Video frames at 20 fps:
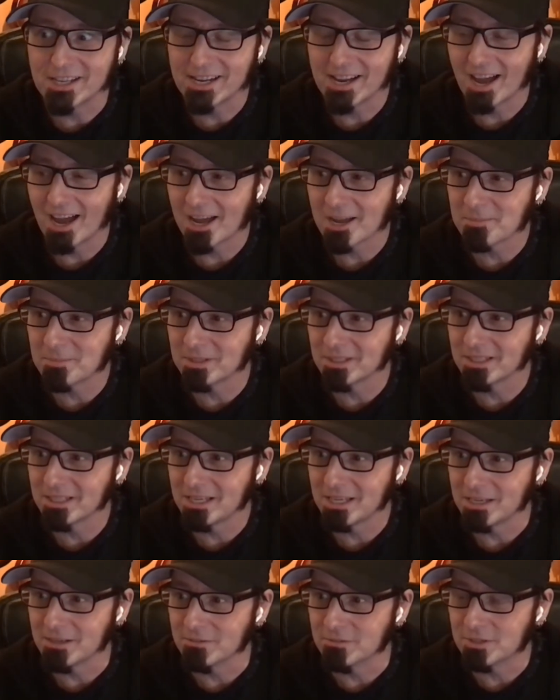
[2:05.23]
thing I
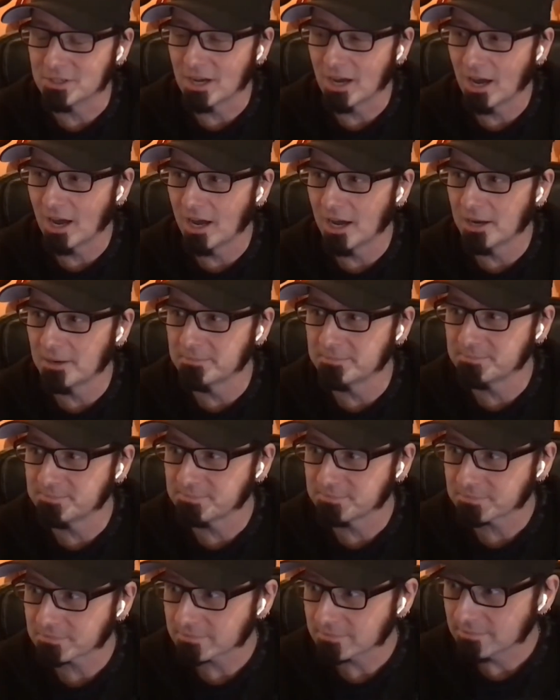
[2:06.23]
believed.
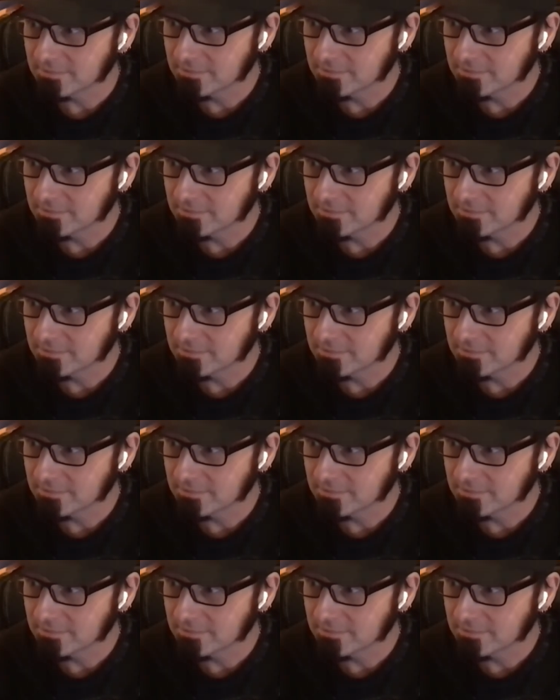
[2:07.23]
Um,